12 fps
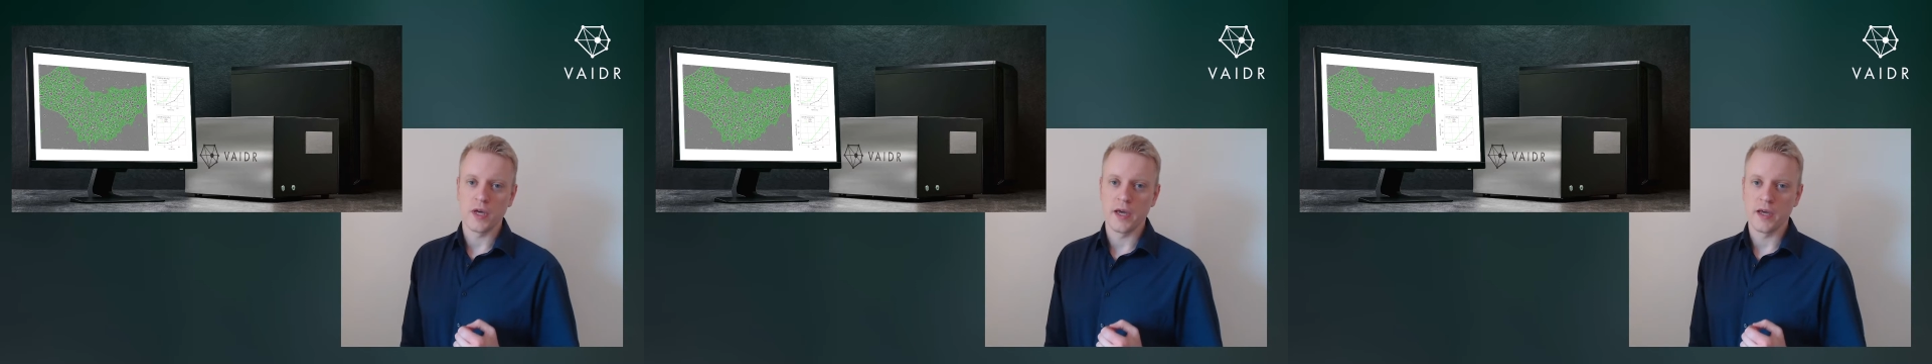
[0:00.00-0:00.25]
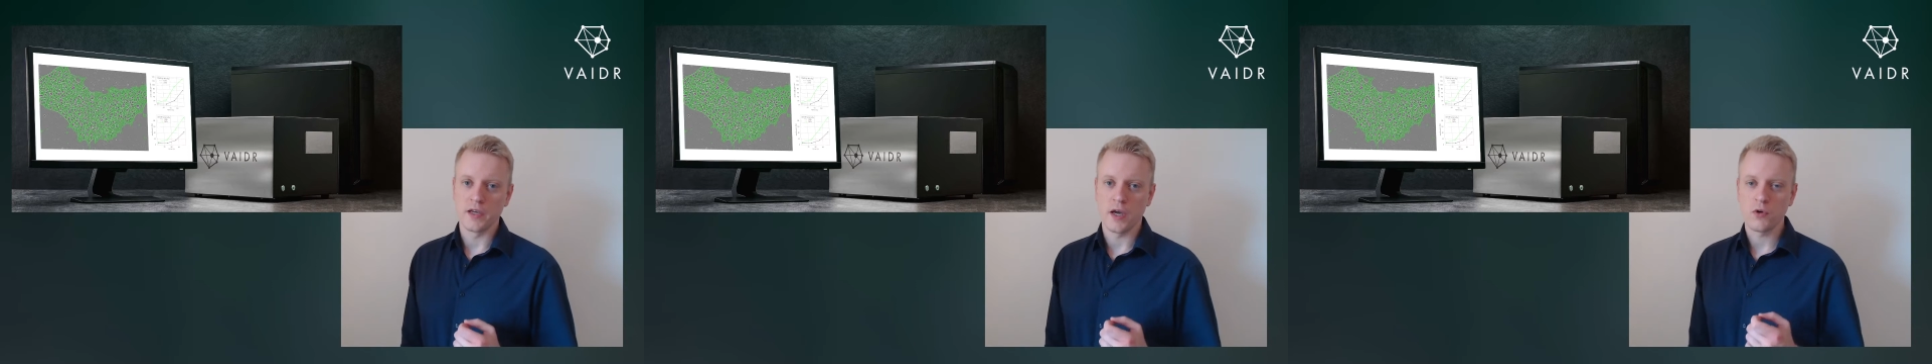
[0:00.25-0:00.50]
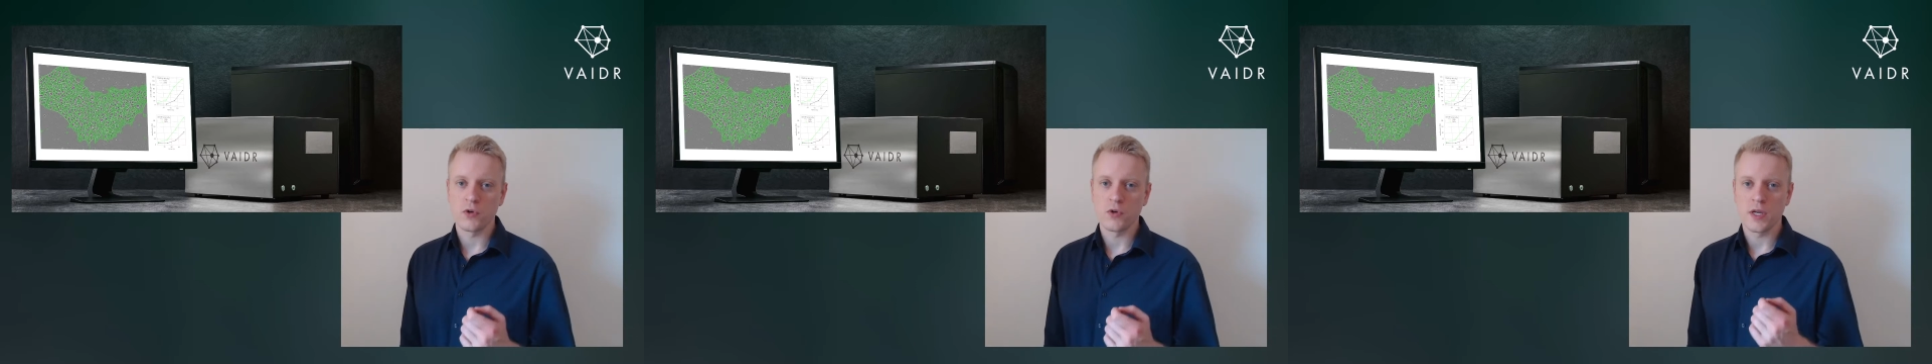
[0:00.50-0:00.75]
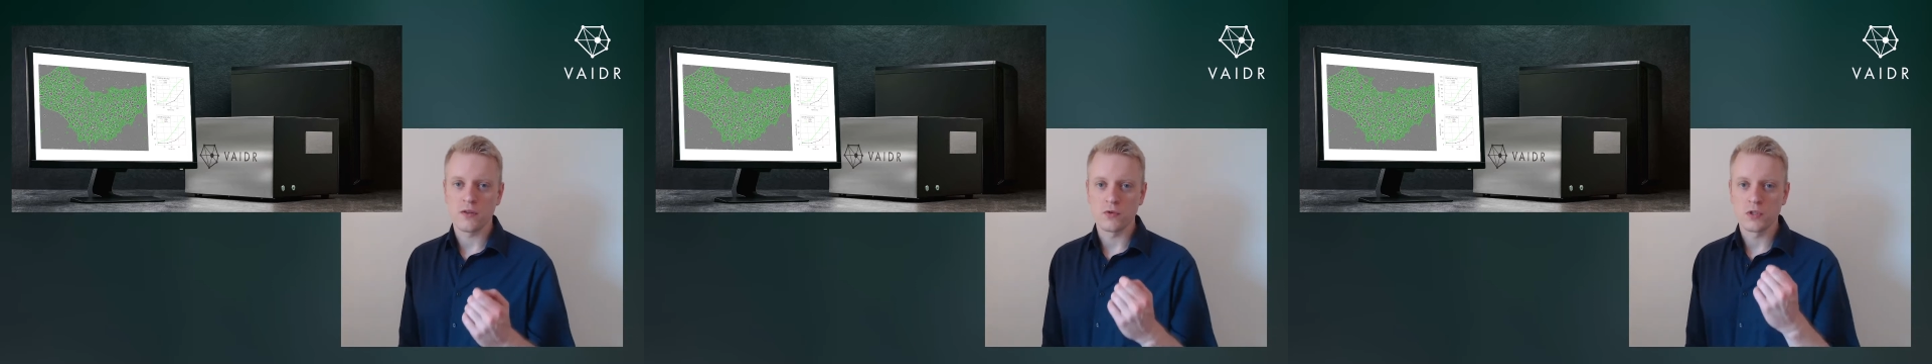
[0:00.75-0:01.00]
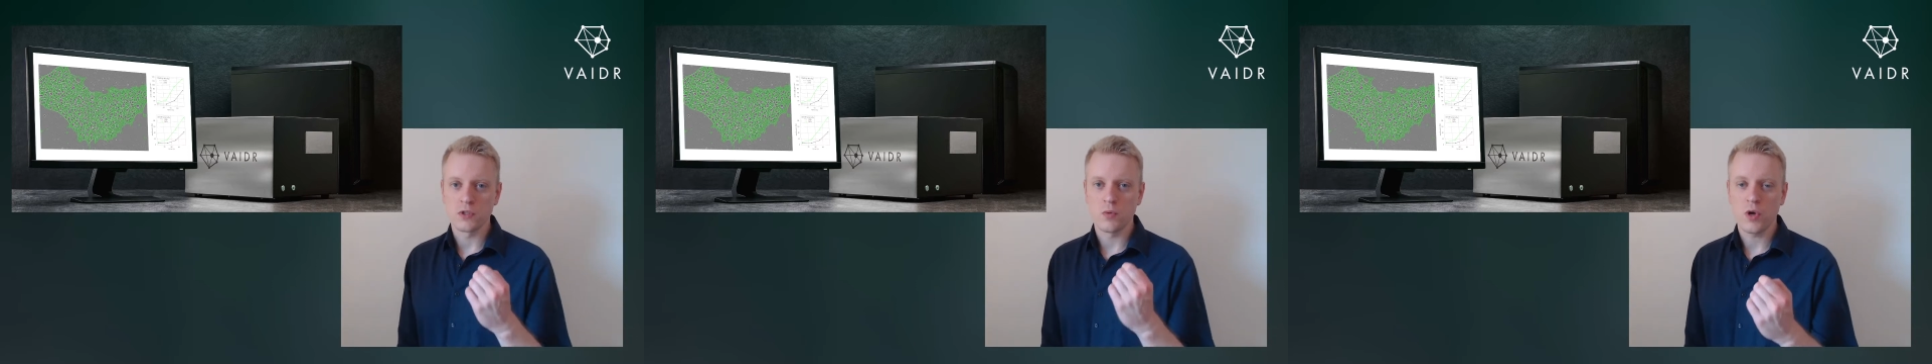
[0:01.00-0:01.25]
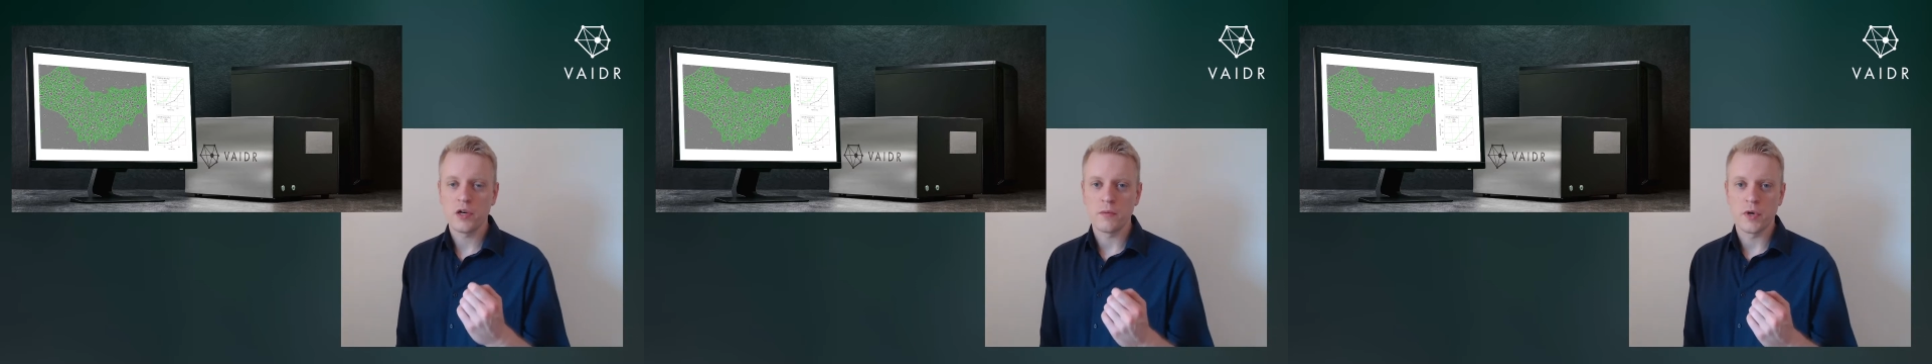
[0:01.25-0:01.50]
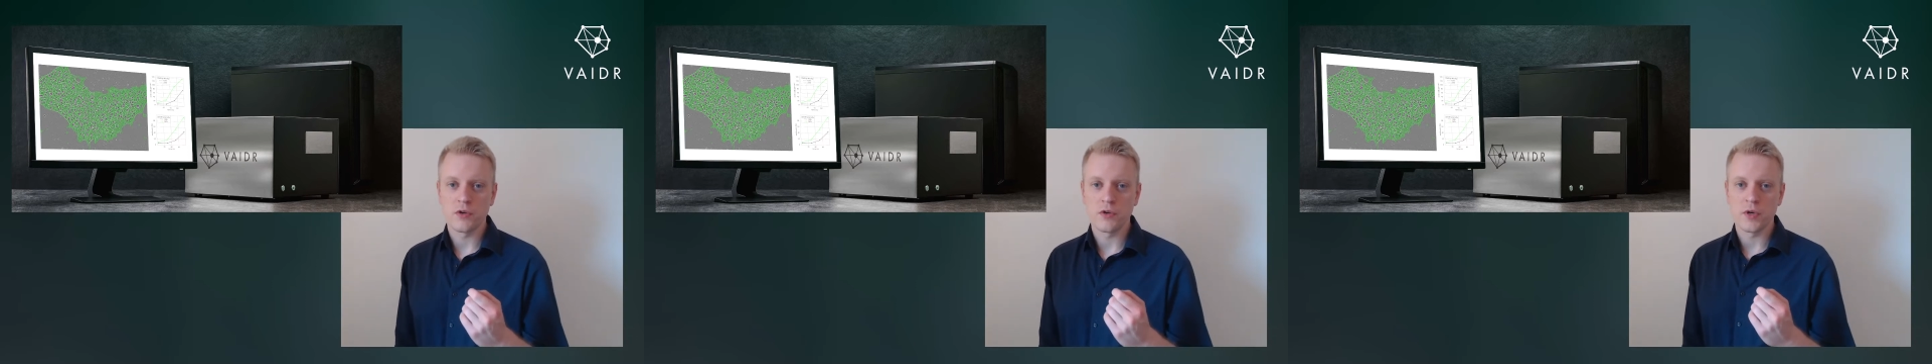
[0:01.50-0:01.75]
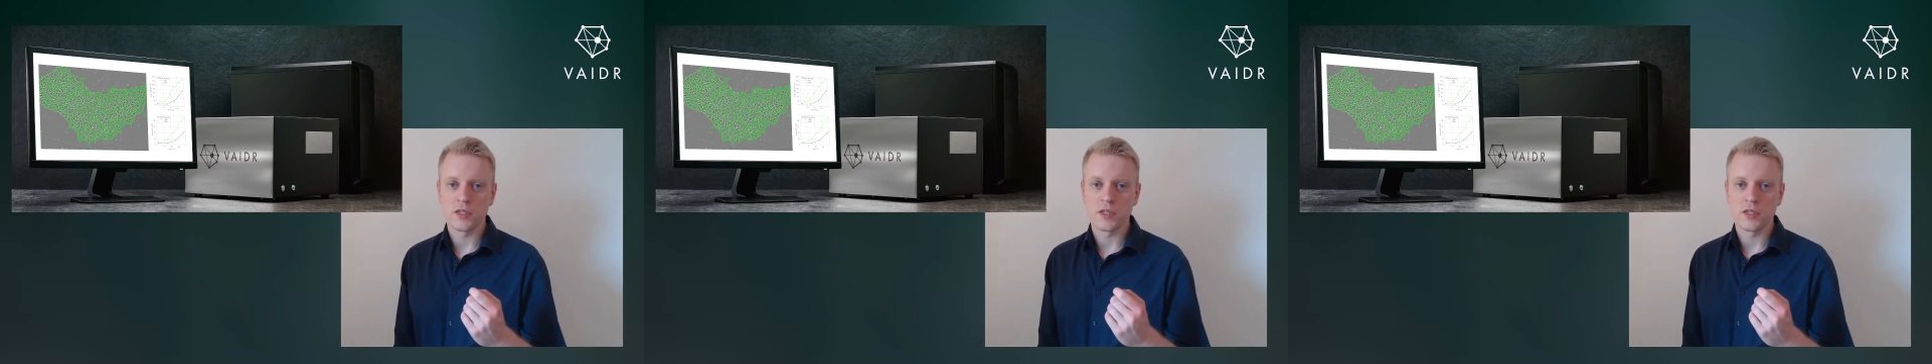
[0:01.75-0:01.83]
and how to get those quality metrics